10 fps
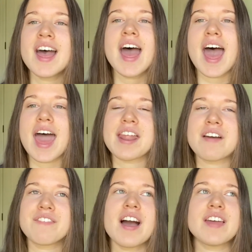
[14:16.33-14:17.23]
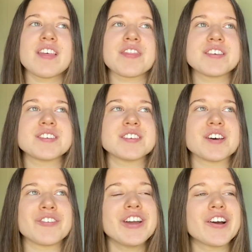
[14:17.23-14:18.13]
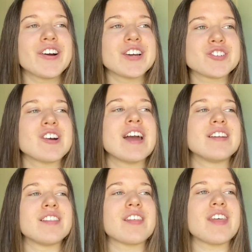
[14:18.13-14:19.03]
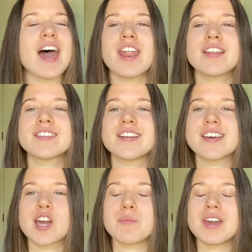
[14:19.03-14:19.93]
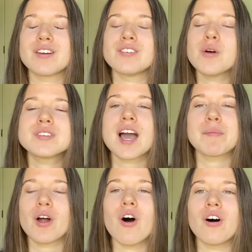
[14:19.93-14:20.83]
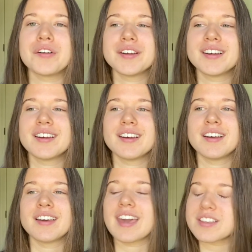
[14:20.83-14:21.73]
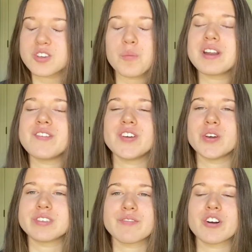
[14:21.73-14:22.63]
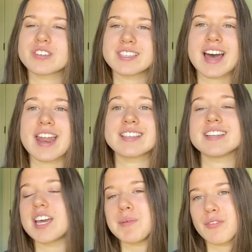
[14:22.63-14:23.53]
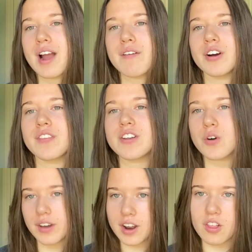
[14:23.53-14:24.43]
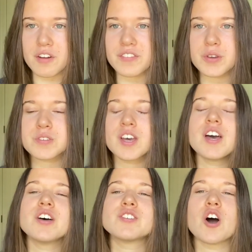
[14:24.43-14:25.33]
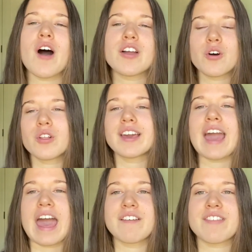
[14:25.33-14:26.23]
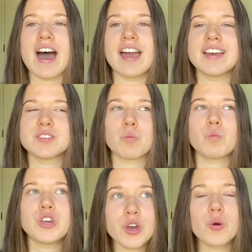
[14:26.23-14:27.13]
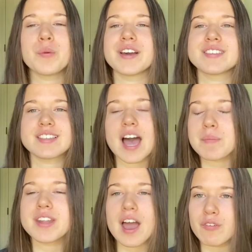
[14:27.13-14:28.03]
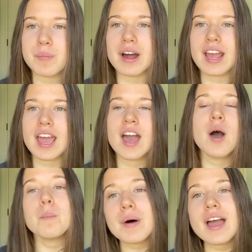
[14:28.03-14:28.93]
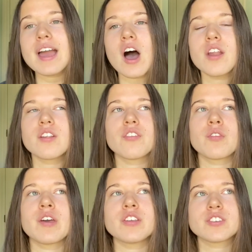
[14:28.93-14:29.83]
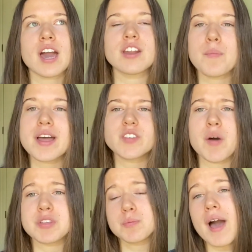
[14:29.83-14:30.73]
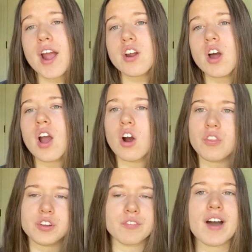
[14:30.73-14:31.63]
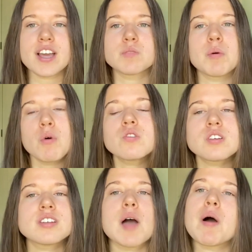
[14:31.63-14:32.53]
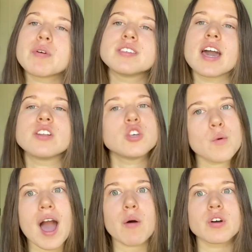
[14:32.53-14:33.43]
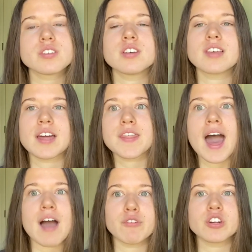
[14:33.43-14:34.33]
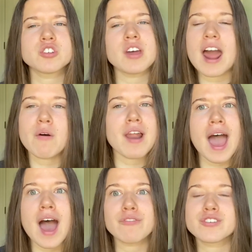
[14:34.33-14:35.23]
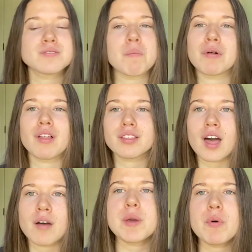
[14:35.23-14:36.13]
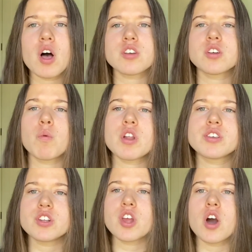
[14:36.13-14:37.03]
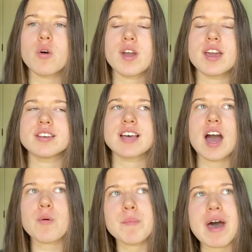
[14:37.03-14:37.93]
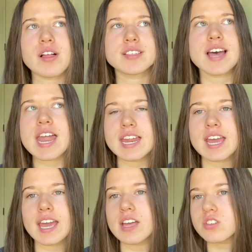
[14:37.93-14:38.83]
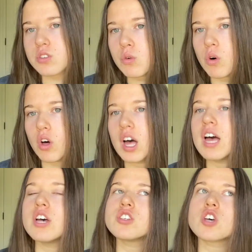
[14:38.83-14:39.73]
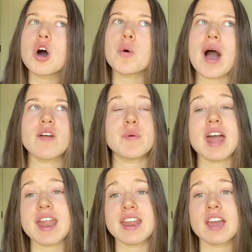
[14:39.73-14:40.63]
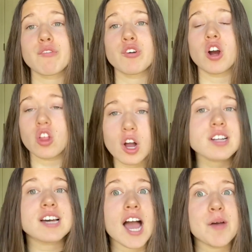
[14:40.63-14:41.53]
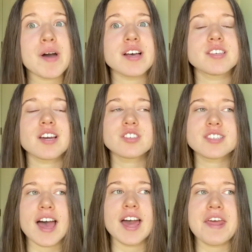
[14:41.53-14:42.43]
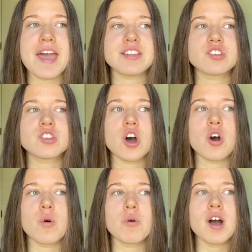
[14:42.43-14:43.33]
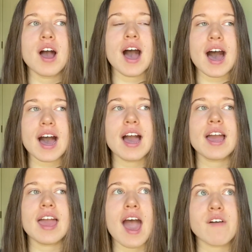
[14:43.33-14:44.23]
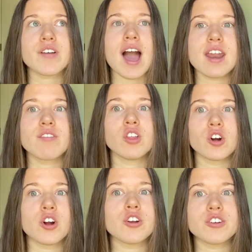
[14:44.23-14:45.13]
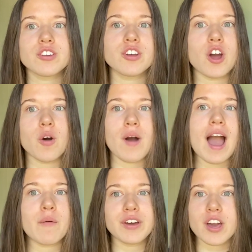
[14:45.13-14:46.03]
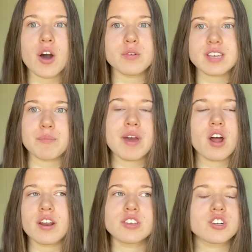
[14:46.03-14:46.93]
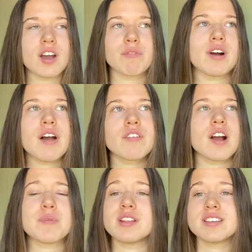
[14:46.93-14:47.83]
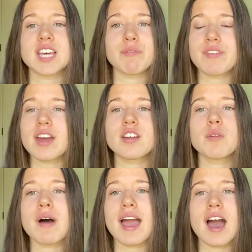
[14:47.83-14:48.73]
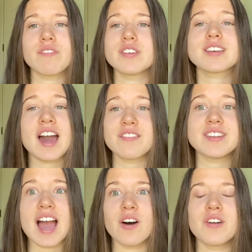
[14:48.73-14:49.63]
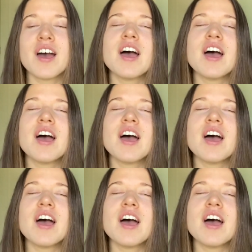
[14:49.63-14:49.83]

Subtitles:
And I find that this is a reoccurring trend, that the edits that take me no time at all get so many views versus the edits that take me forever that don't get a lot of views. So I totally get if that is you, because that's happened to everybody. But on, it just kind of depends if I'm inspired or not, or on the device. But most of the time I would say 2 hours is like the average, an hour and a half, just something like that. People also wanted to know is, how do I balance editing and school? So I've been editing for a long time, as I said, and so I have kind of learned, you know, how it goes. I've been on Instagram forever. I've been in the same fandom. I have this kind of down.